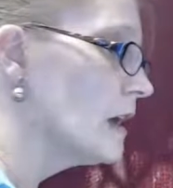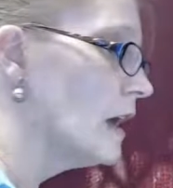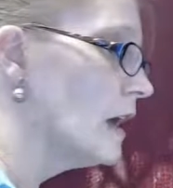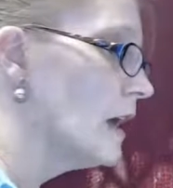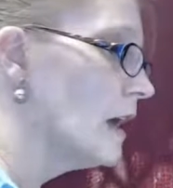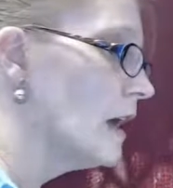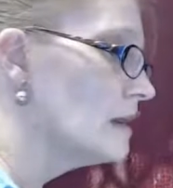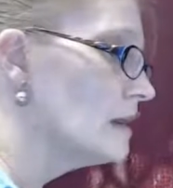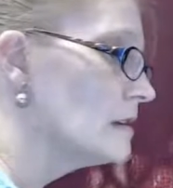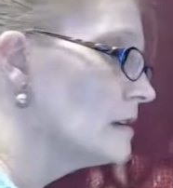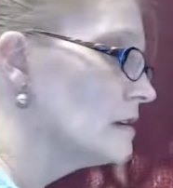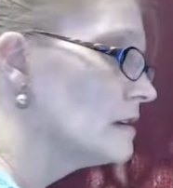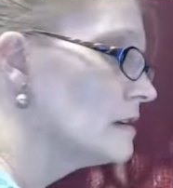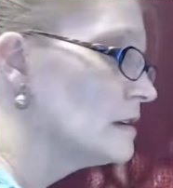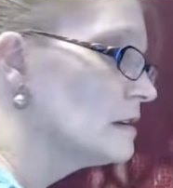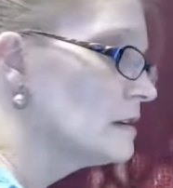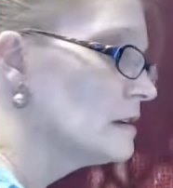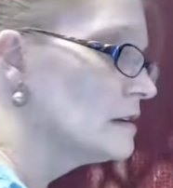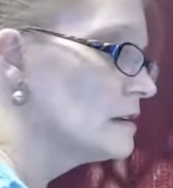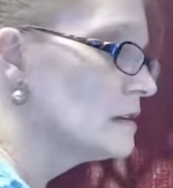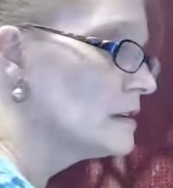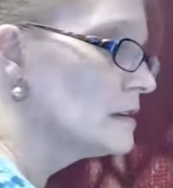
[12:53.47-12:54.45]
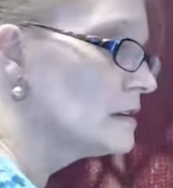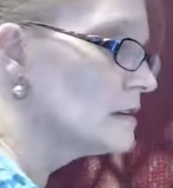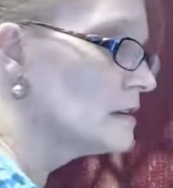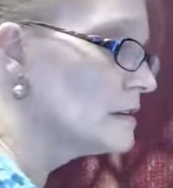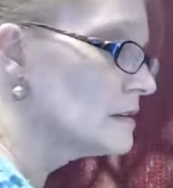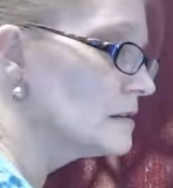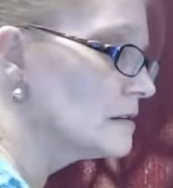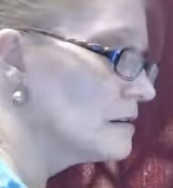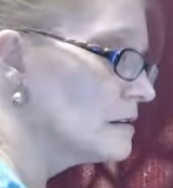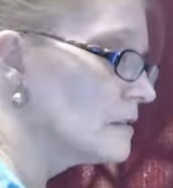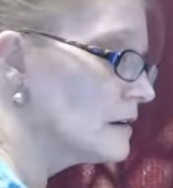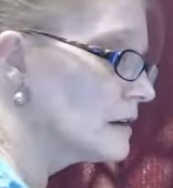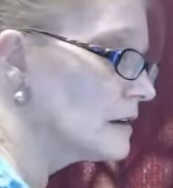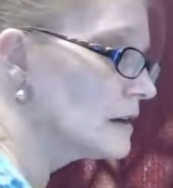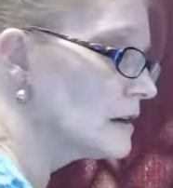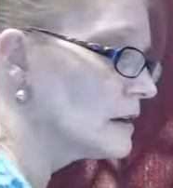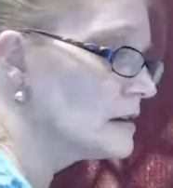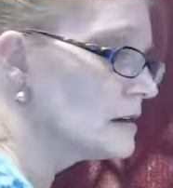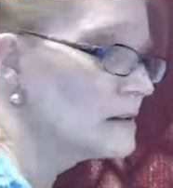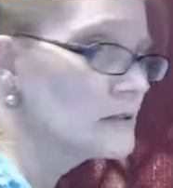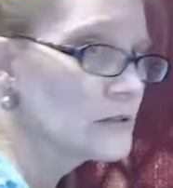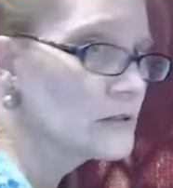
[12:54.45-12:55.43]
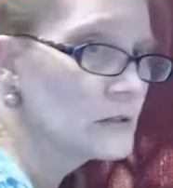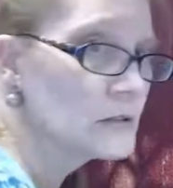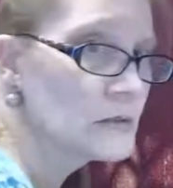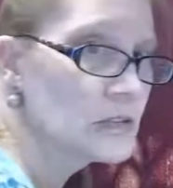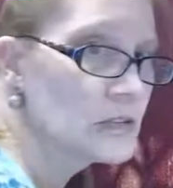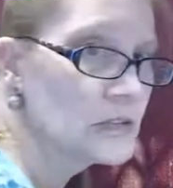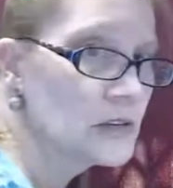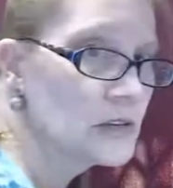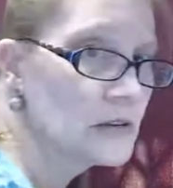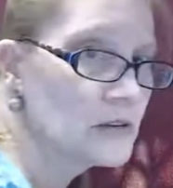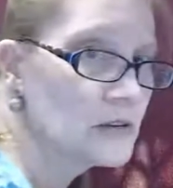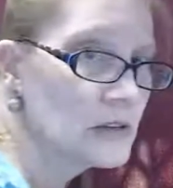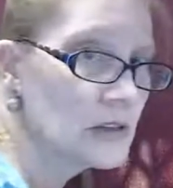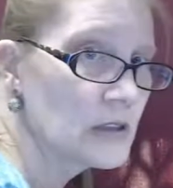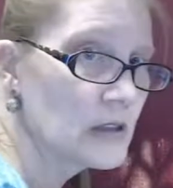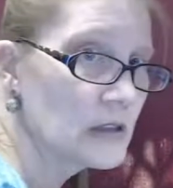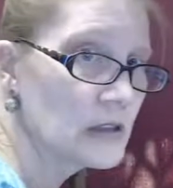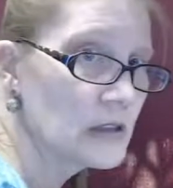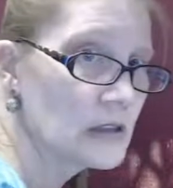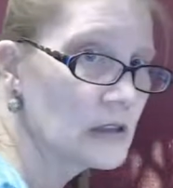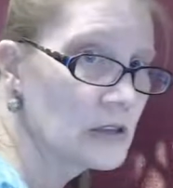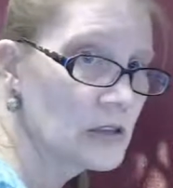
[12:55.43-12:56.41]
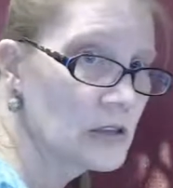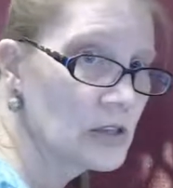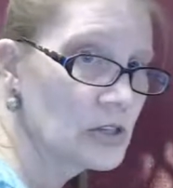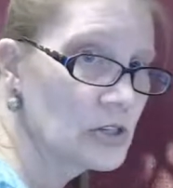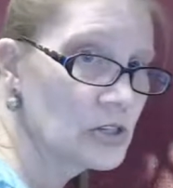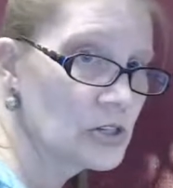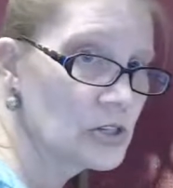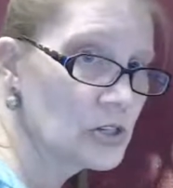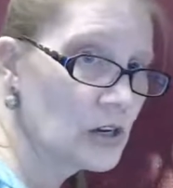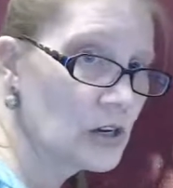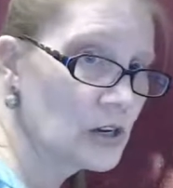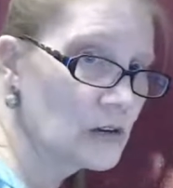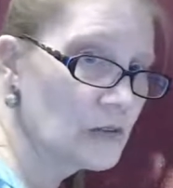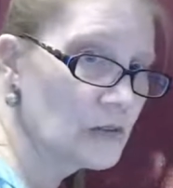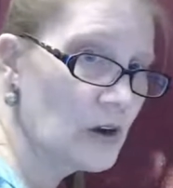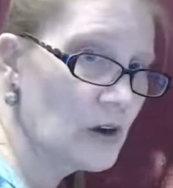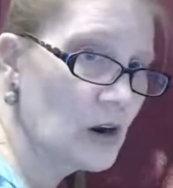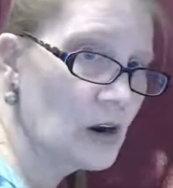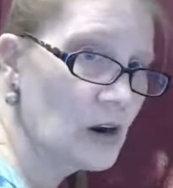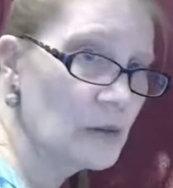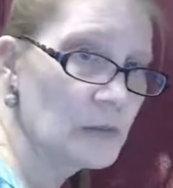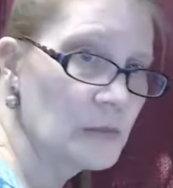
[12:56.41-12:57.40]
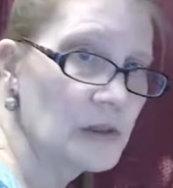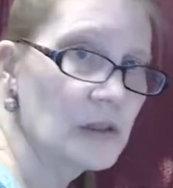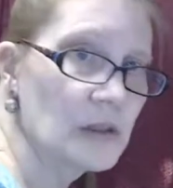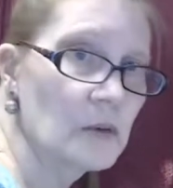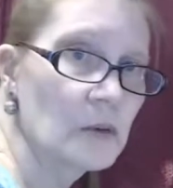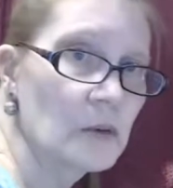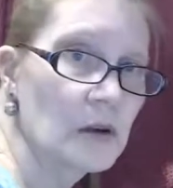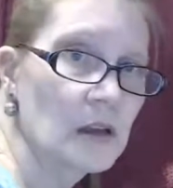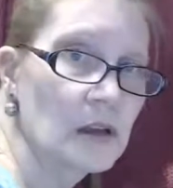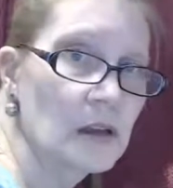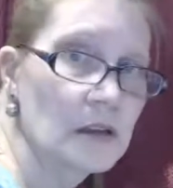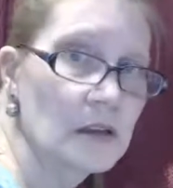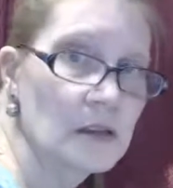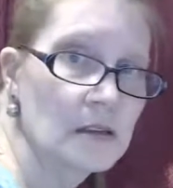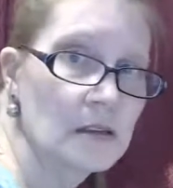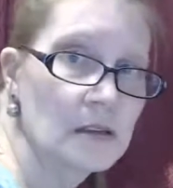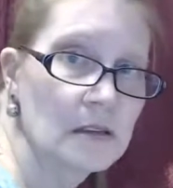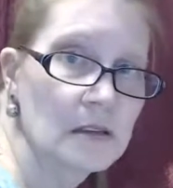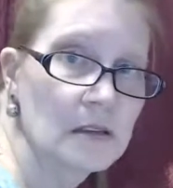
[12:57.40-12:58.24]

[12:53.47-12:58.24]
Ah, sorry guys, don't mean to give you the chunk of arm in the way.